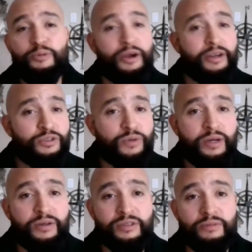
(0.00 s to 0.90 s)
Prairie
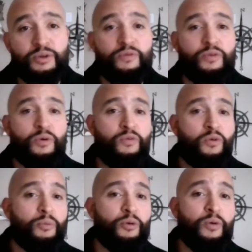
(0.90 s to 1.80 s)
Trail is a beautiful
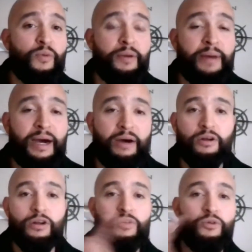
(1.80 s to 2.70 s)
4.1
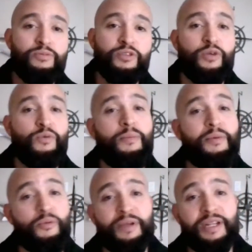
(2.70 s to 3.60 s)
mile loop, so you won't
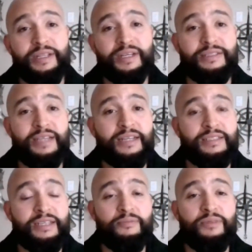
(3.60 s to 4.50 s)
be repeating the
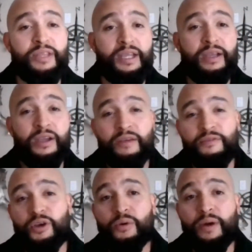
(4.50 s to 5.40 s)
exact same thing.
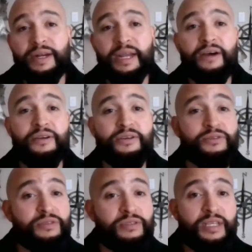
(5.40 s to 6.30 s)
you go right now, you'll
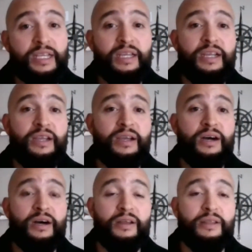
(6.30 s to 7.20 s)
see
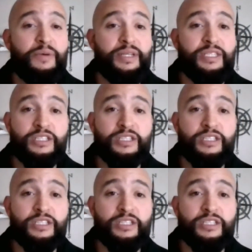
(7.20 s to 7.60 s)
that we